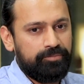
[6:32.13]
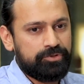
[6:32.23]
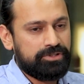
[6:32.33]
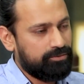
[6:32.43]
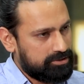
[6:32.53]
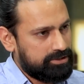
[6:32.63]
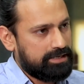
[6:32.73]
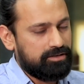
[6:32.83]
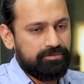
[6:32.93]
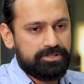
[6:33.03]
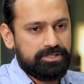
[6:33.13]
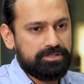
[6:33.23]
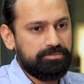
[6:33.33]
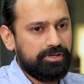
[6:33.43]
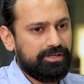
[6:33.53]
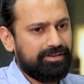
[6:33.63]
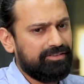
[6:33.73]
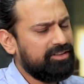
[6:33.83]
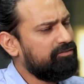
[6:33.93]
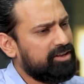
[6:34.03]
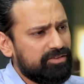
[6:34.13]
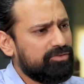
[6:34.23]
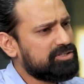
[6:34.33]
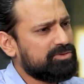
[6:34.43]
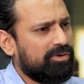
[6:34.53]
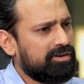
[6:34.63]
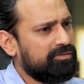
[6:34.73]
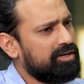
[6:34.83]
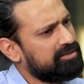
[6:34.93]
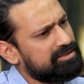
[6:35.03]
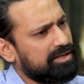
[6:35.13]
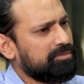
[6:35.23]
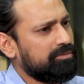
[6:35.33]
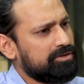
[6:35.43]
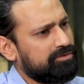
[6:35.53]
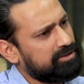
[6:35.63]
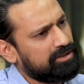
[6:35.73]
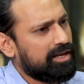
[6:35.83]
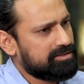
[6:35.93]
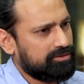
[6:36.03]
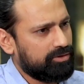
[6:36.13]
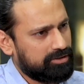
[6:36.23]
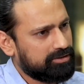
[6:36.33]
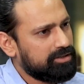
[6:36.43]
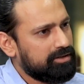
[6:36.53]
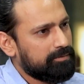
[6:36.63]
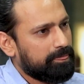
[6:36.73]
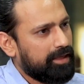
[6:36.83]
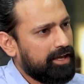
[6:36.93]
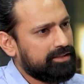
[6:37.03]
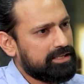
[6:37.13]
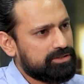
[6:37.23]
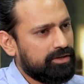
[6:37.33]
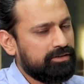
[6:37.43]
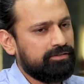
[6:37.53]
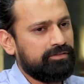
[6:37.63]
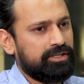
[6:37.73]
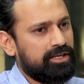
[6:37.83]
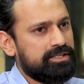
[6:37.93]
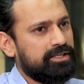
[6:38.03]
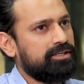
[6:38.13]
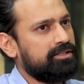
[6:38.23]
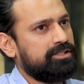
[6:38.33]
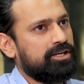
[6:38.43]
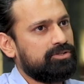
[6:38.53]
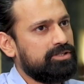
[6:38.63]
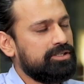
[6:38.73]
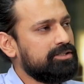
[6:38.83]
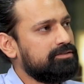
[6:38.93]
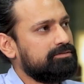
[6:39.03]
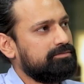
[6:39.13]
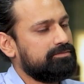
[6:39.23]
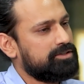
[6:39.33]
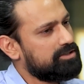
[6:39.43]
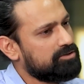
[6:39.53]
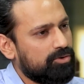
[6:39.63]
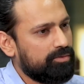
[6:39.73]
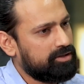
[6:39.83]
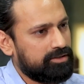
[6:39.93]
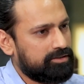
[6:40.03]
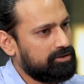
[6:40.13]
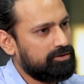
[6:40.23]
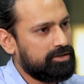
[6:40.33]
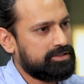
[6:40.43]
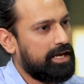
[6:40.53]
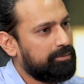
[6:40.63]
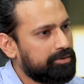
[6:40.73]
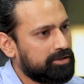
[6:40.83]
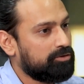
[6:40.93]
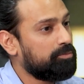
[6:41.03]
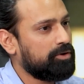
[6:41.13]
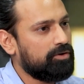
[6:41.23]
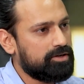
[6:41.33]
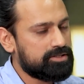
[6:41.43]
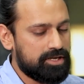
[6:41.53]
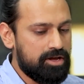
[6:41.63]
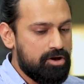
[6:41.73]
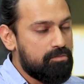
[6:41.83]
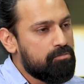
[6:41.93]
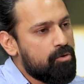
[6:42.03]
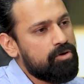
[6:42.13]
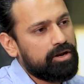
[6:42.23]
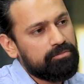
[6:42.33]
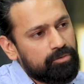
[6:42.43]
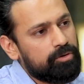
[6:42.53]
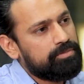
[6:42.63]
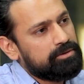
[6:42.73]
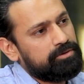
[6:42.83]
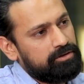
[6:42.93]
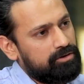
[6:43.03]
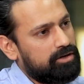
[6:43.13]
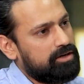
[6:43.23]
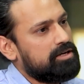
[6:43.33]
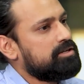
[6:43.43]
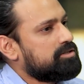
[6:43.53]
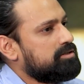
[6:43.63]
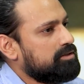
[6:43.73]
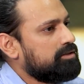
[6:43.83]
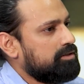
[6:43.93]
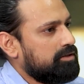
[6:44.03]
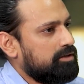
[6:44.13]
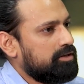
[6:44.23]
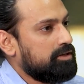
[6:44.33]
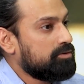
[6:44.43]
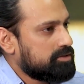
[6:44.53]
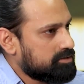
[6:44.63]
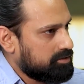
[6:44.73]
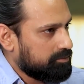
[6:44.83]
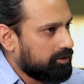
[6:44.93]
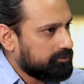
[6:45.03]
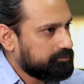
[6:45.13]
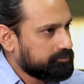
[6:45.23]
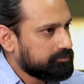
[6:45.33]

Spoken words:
So there was that nervousness. But in the very first quarter, we hit the same numbers we did last quarter. And that's when we realized that it's actually just go with it. It's happening because more and more people gonna need digital ecosystem now